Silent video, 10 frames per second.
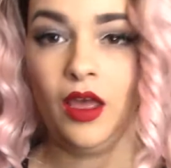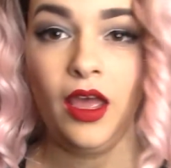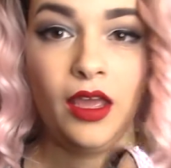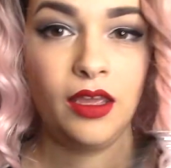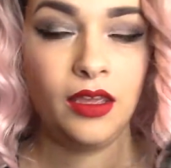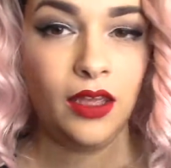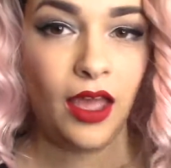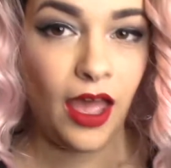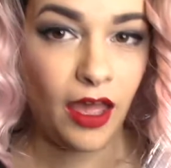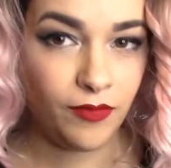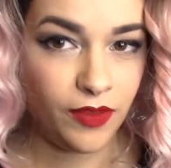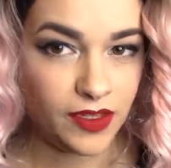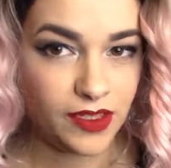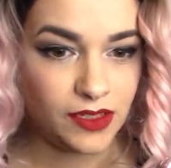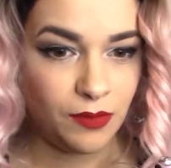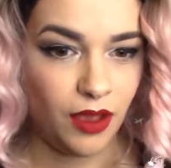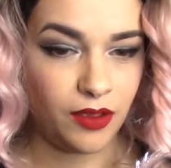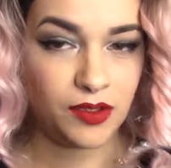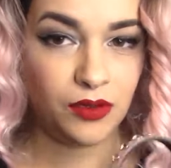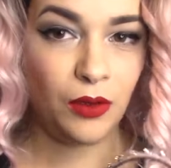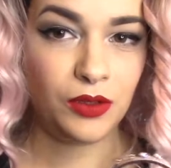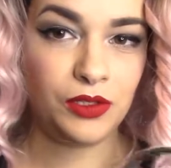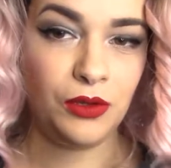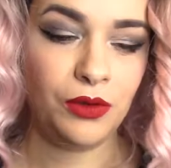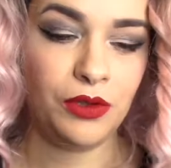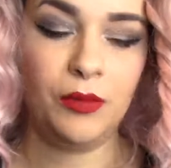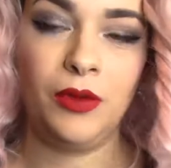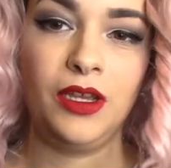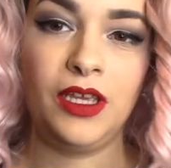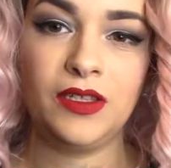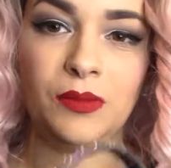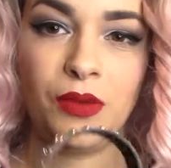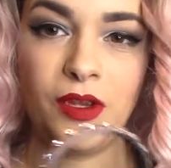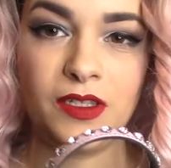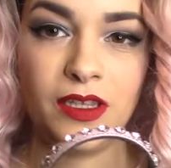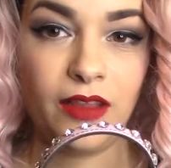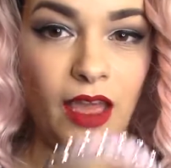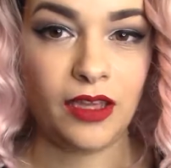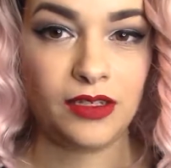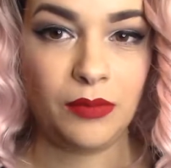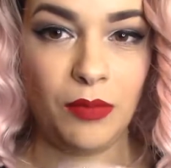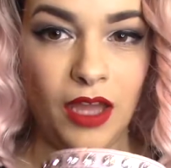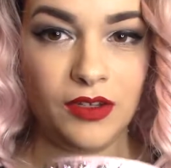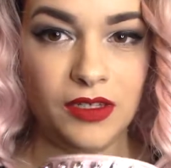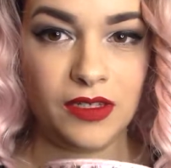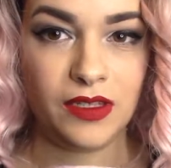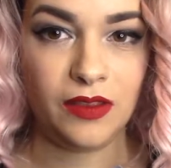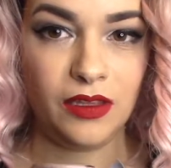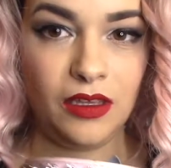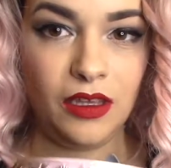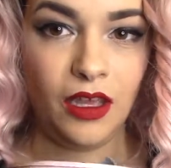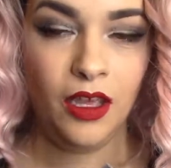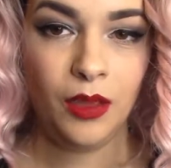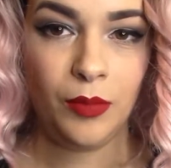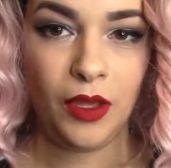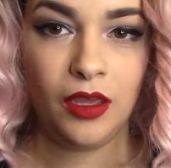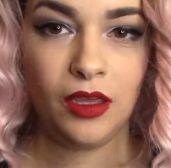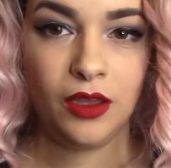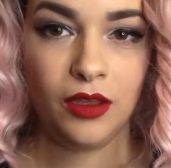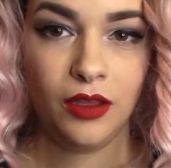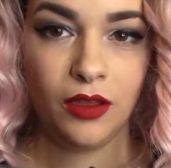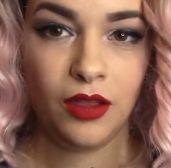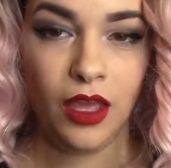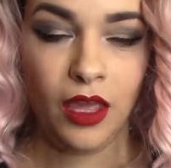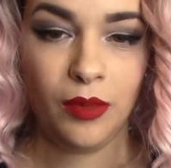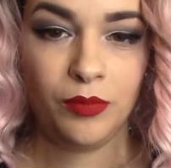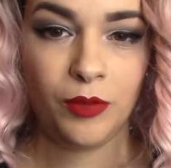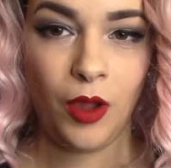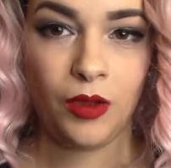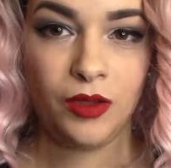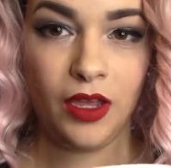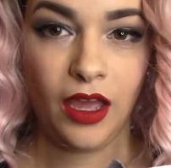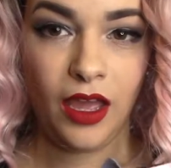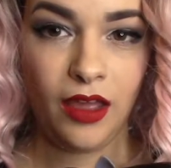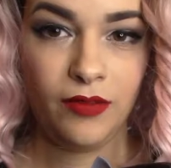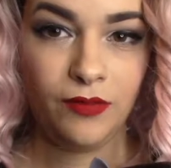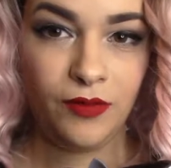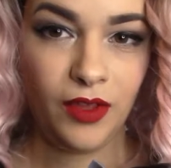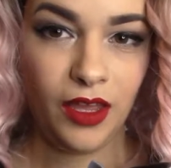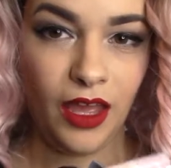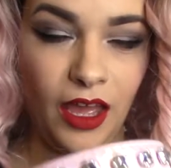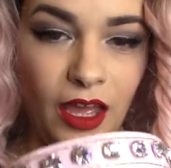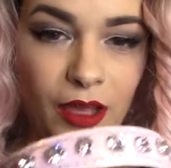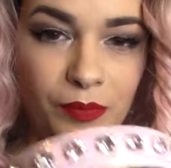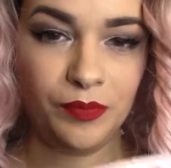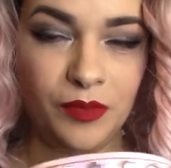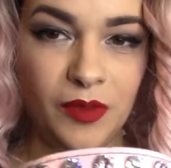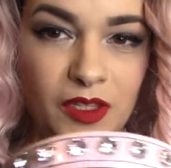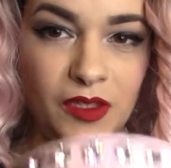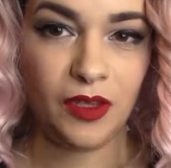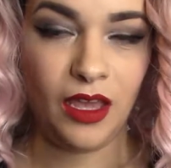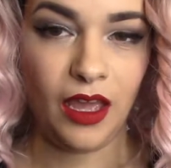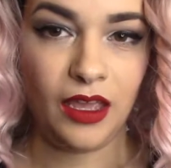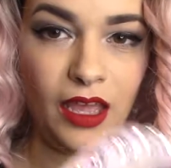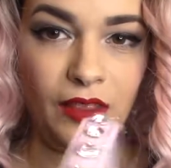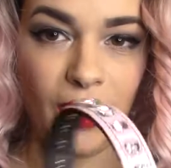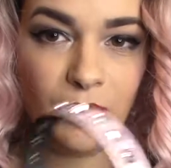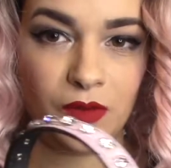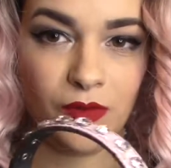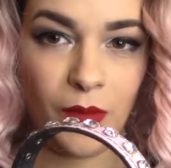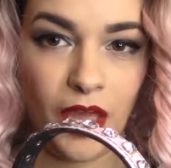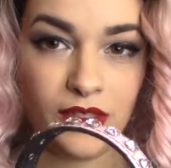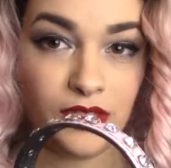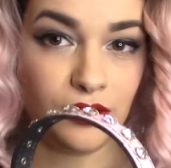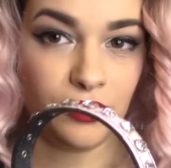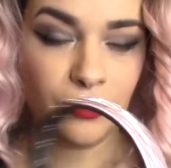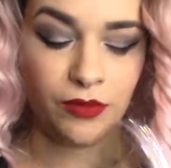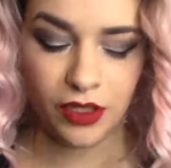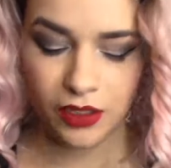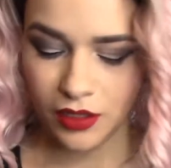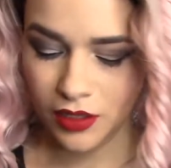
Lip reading: I have this as well. It's not a choker, but it is a bracelet that actually matches the pink colour that I have. So yeah, again, that was from Attitude Clothing.